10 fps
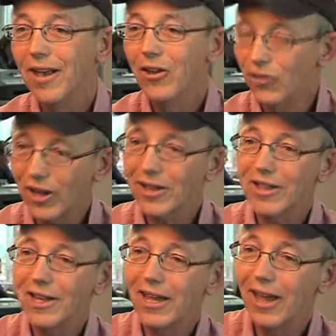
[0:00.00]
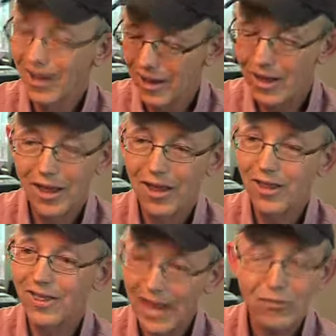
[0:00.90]
suddenly
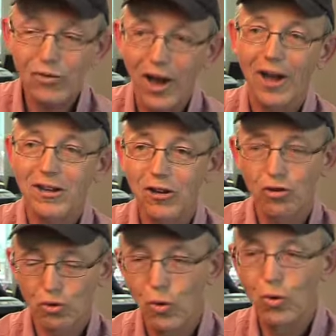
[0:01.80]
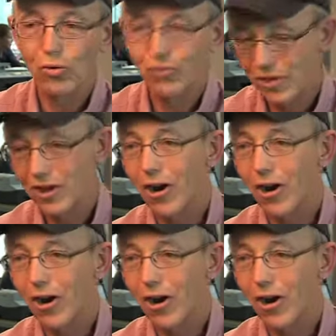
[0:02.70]
they've got control over the